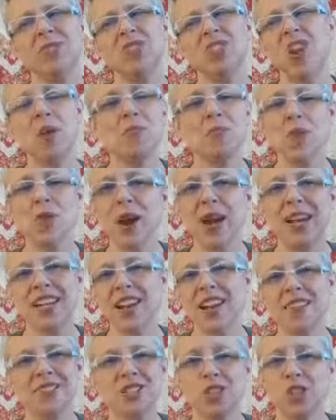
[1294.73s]
Not bright
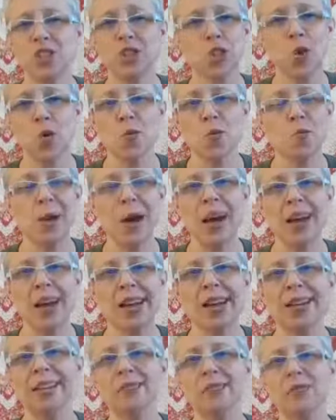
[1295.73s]
enough to sew
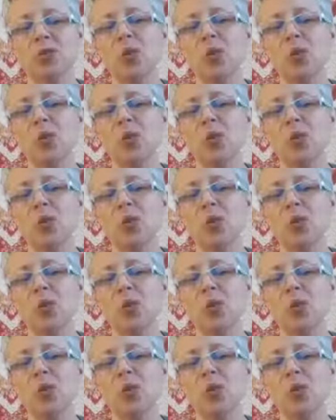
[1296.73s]
by